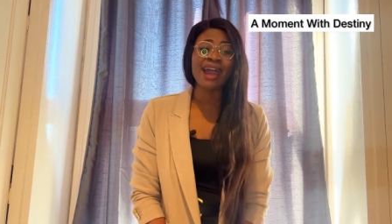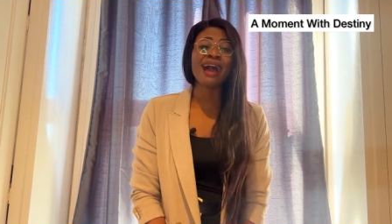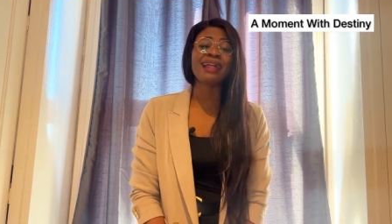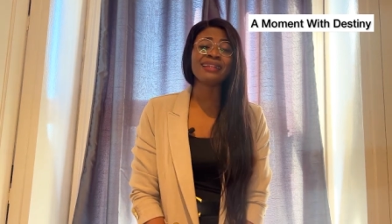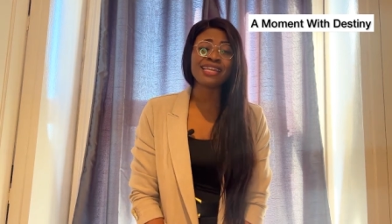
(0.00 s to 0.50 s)

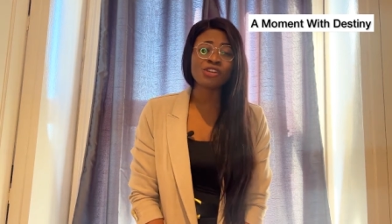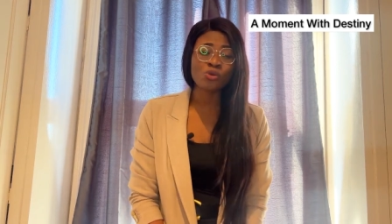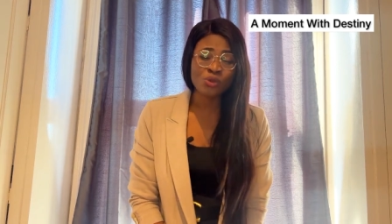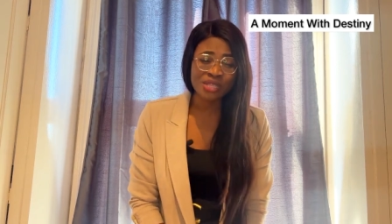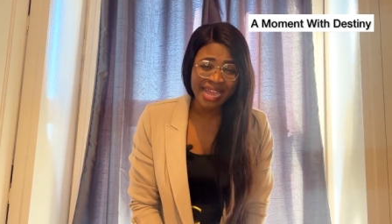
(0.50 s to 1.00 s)

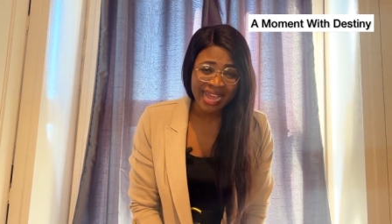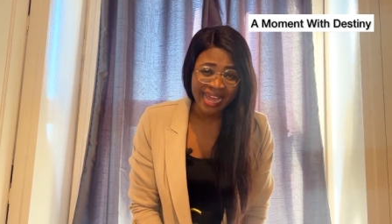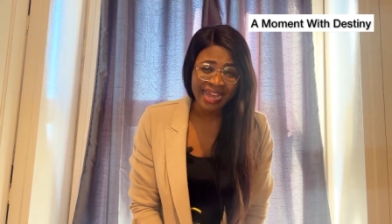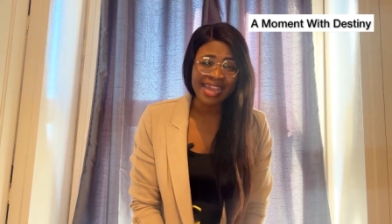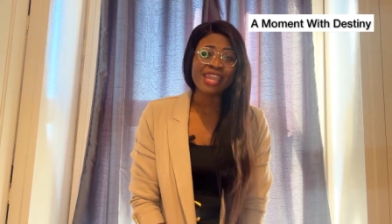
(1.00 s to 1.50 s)

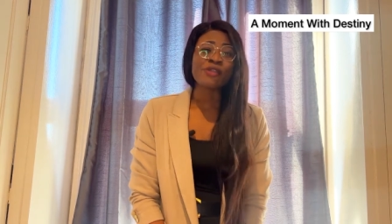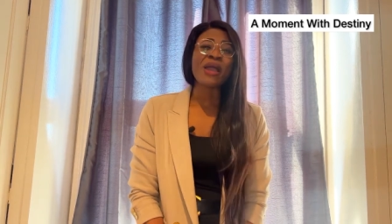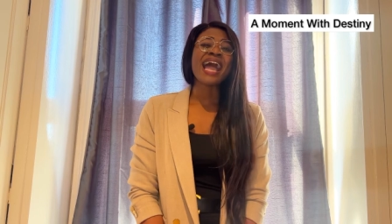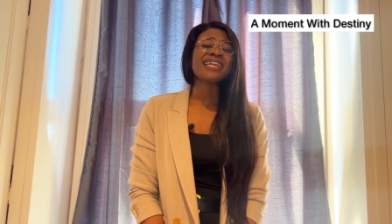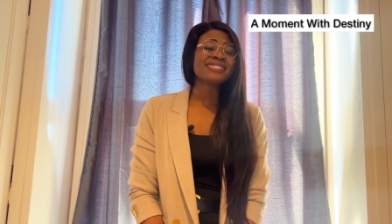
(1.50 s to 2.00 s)
Hallelujah.
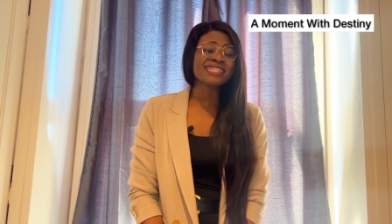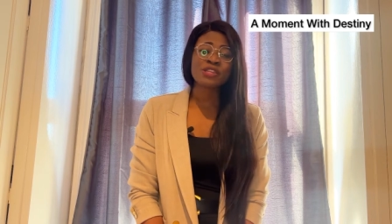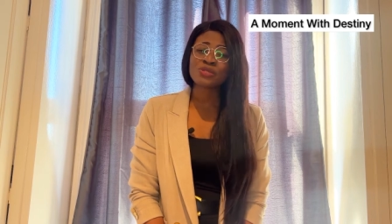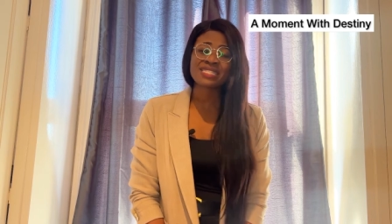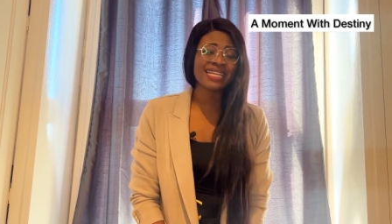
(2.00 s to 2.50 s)
I see
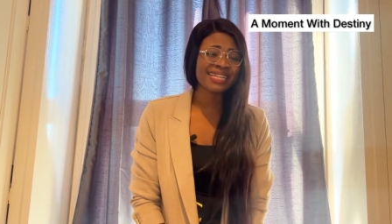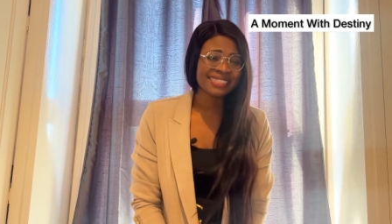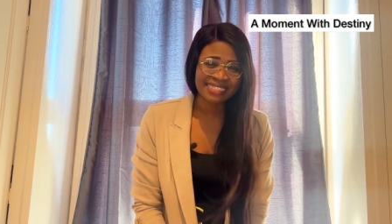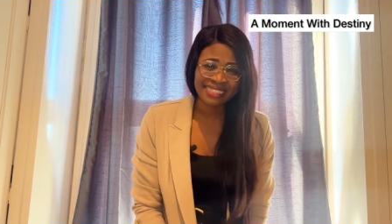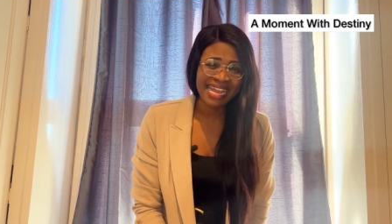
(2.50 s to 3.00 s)
you
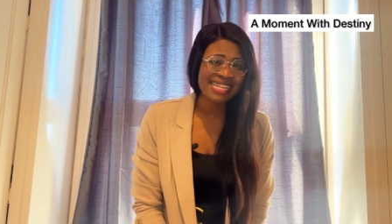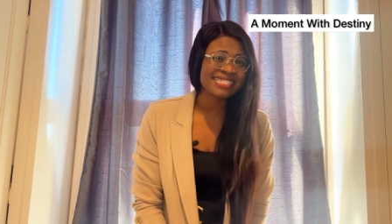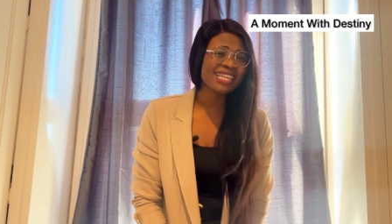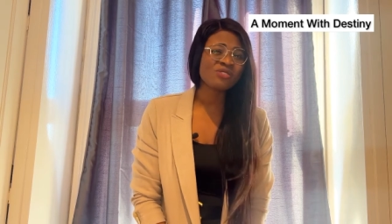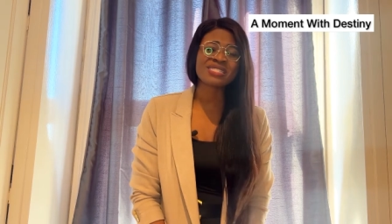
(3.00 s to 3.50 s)
standing. I
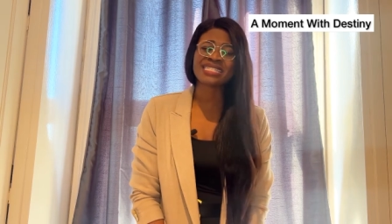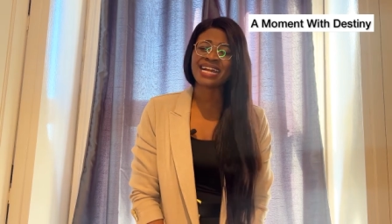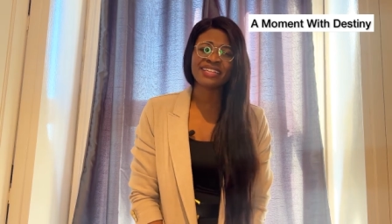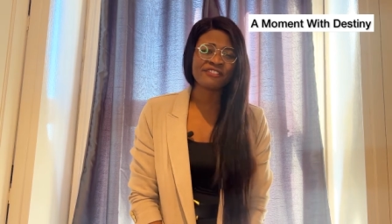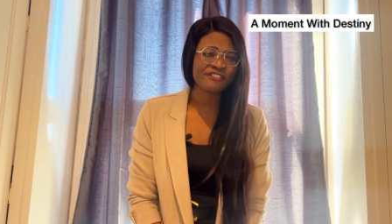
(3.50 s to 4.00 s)
see you
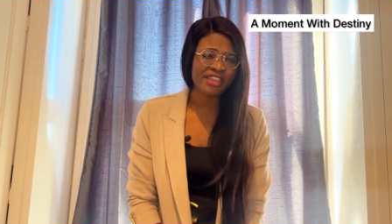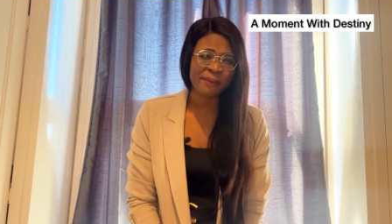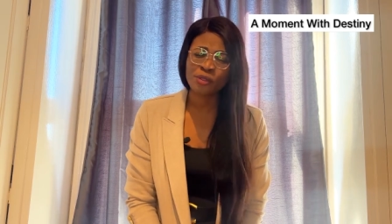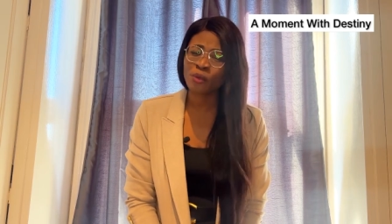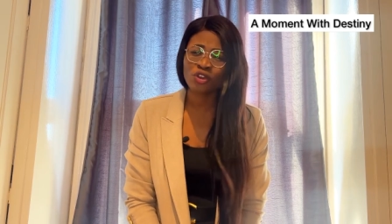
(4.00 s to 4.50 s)
standing
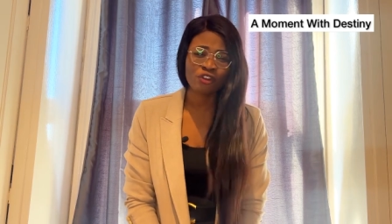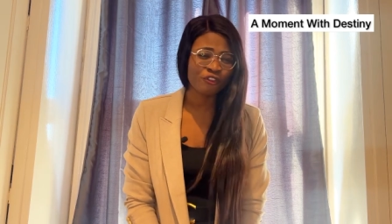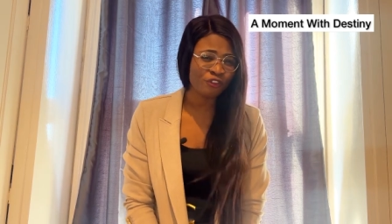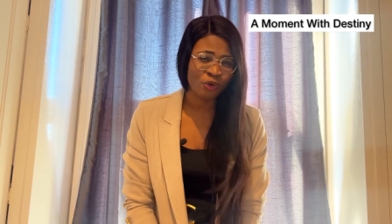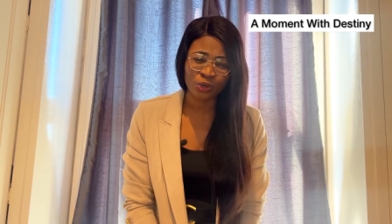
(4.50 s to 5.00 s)
firm. You will not
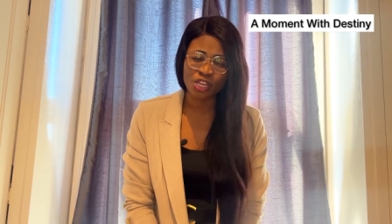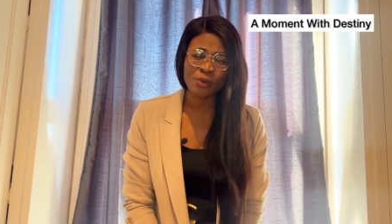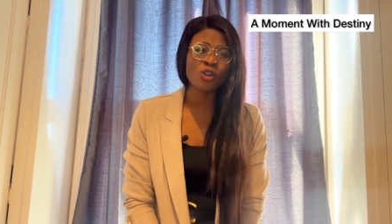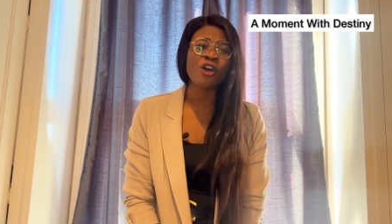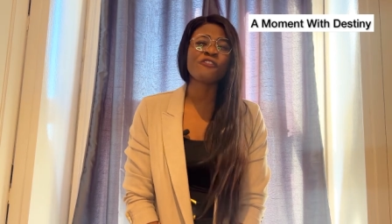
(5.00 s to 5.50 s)
fall. You
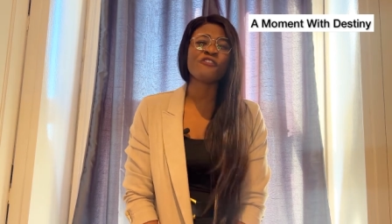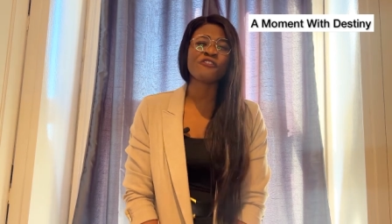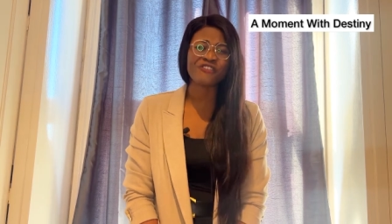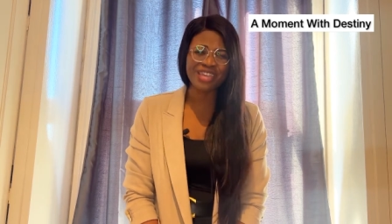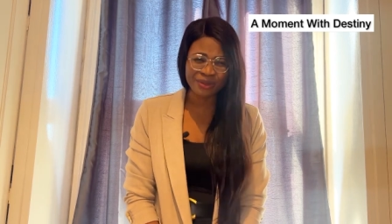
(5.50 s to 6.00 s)
will not
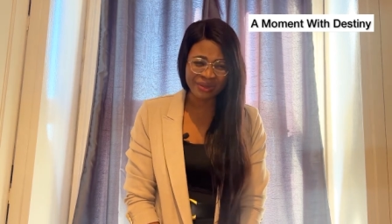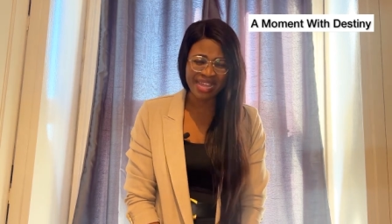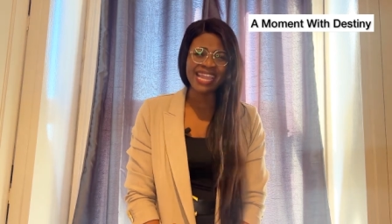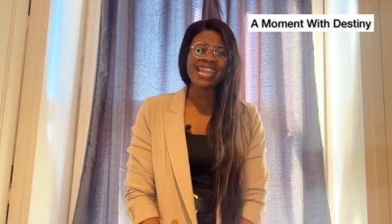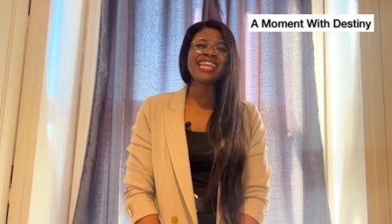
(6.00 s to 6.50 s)
fail.
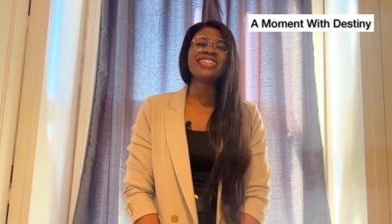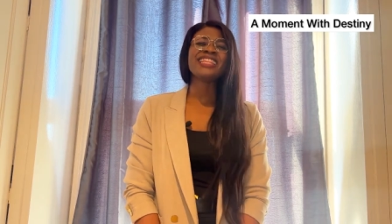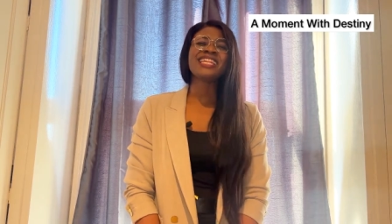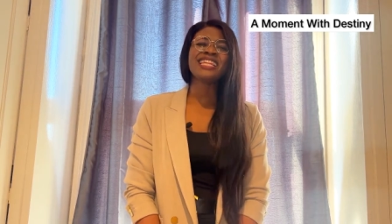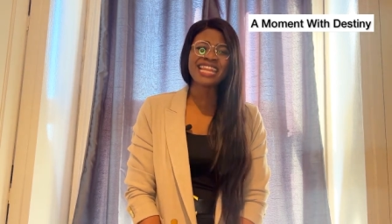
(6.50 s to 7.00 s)
In
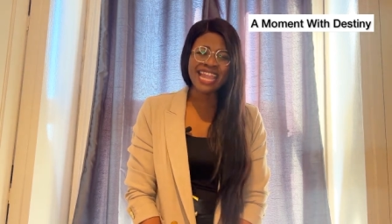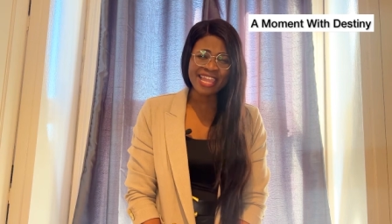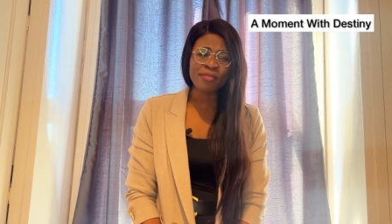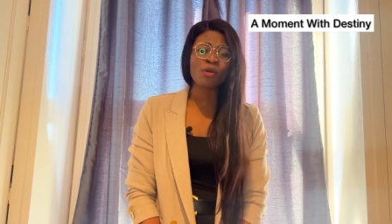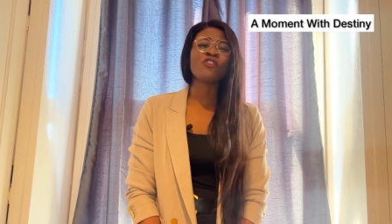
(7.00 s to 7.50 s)
the
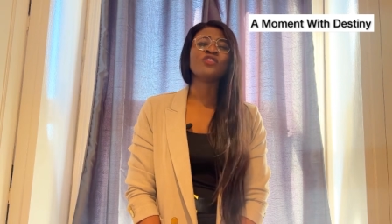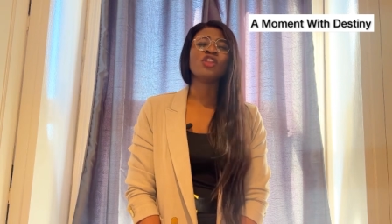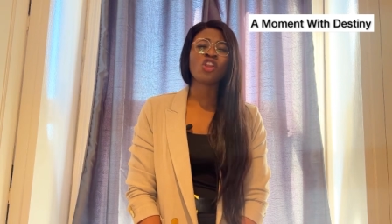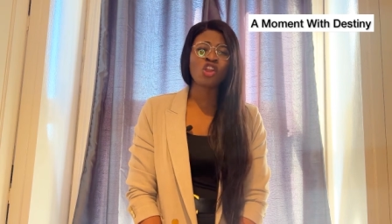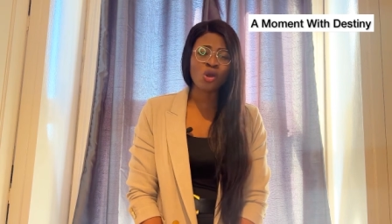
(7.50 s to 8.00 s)
name of the
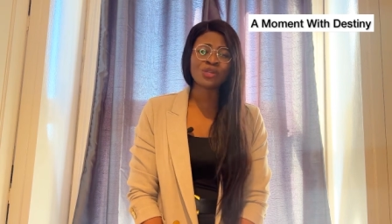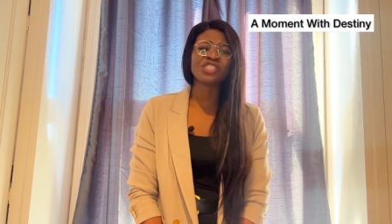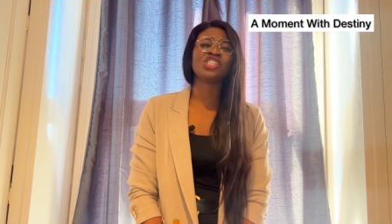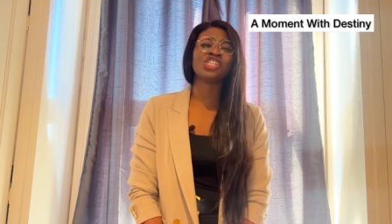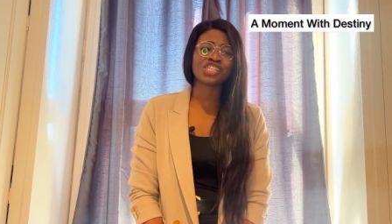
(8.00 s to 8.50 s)
Lord
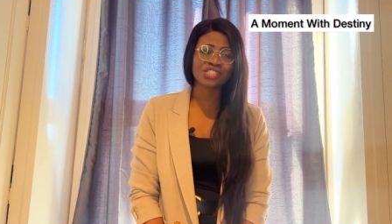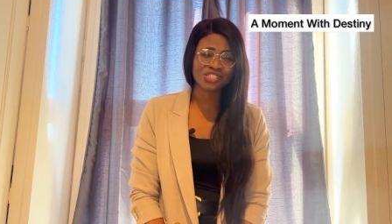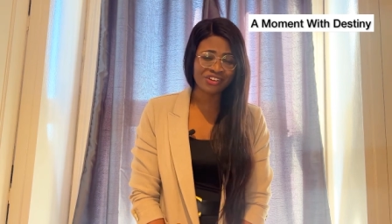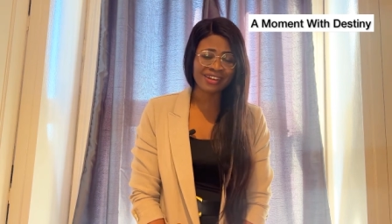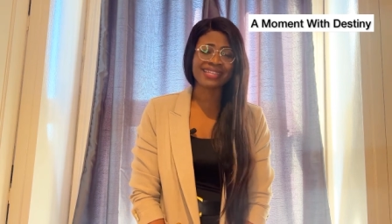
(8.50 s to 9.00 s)

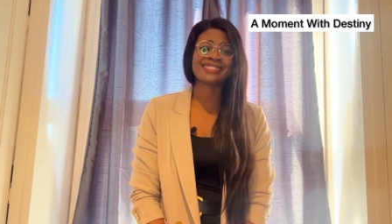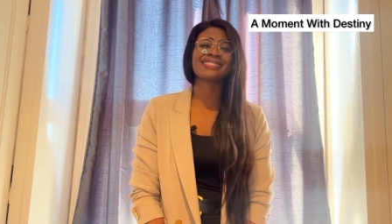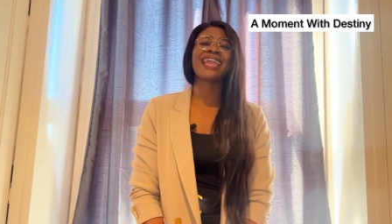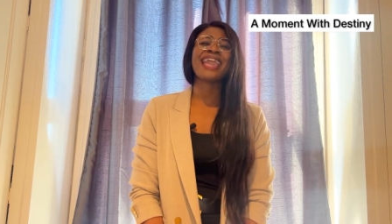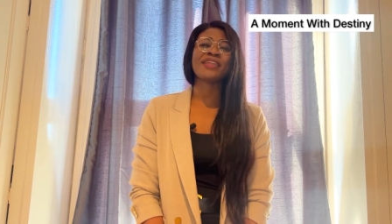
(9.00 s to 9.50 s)
Jesus
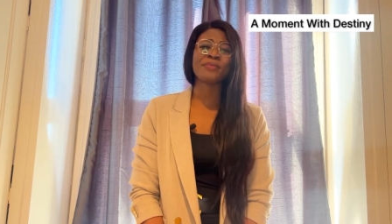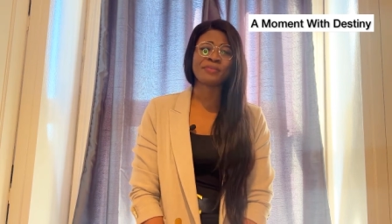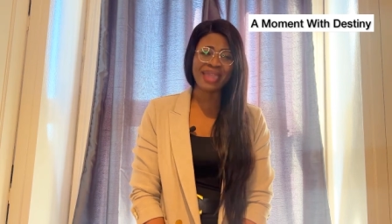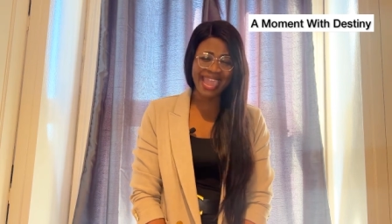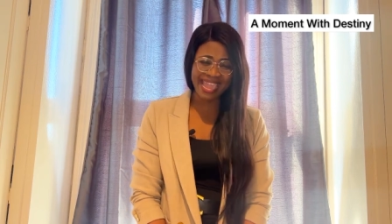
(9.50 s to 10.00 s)
Christ.
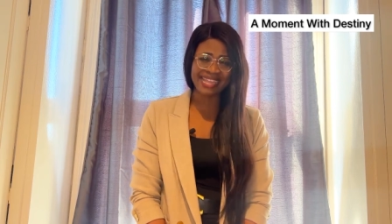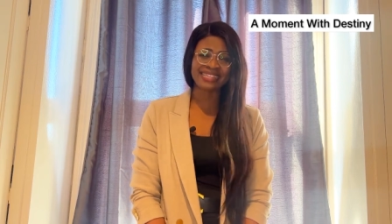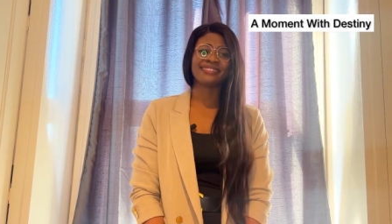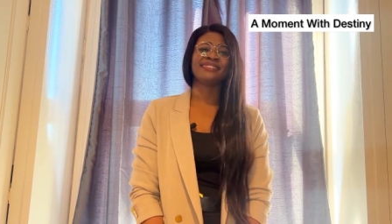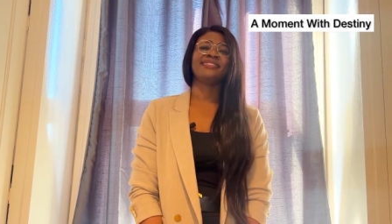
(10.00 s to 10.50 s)
Amen.